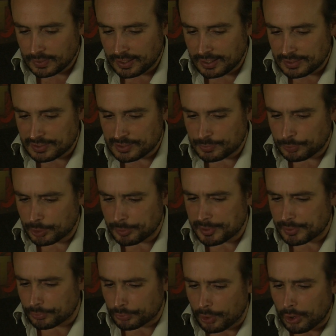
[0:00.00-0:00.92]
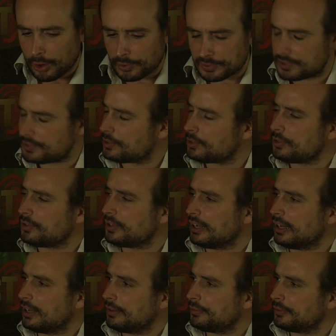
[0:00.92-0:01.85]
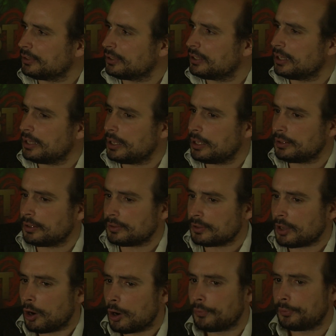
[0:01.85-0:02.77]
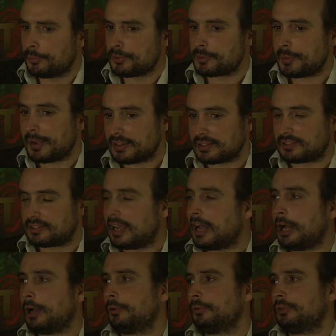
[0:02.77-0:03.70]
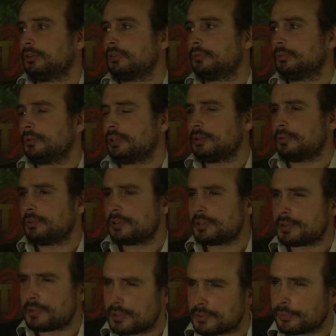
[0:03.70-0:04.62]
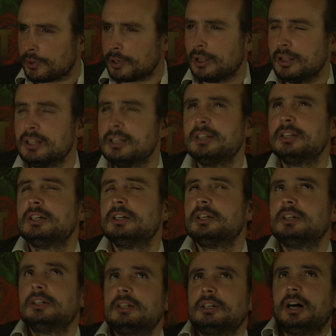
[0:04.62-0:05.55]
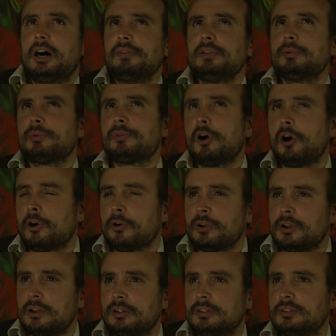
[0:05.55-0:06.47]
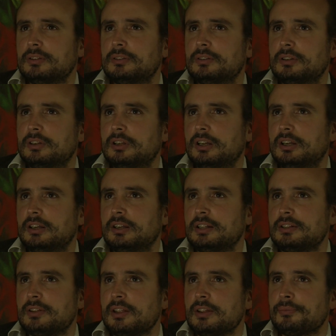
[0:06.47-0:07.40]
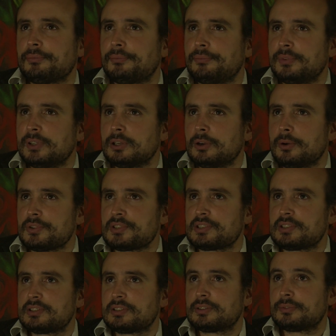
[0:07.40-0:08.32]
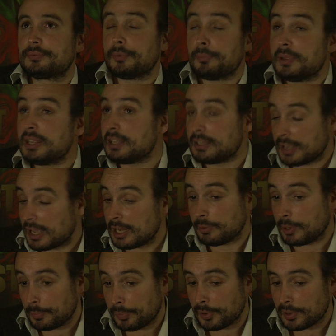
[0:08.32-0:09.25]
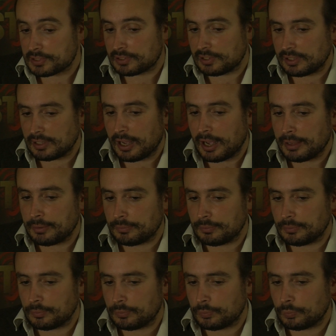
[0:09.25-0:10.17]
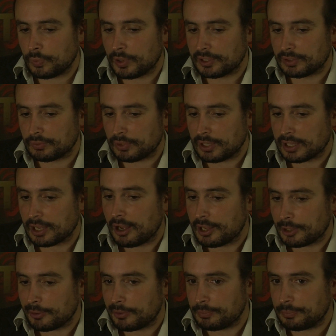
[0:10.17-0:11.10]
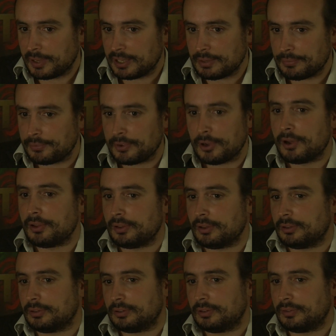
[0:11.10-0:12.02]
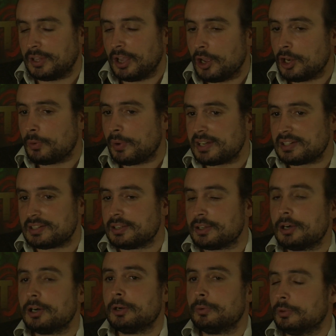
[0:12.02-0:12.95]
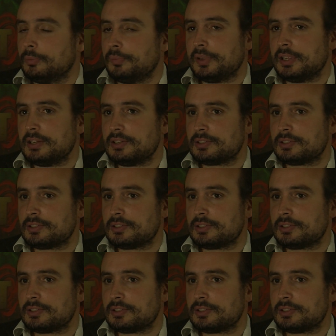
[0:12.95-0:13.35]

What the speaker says: it just would have been wrong to do that. I thought the whole film was about sound, and it's very. I think with horror, it feels, for me anyway, personally, that one really can't go any further. The only way to go would be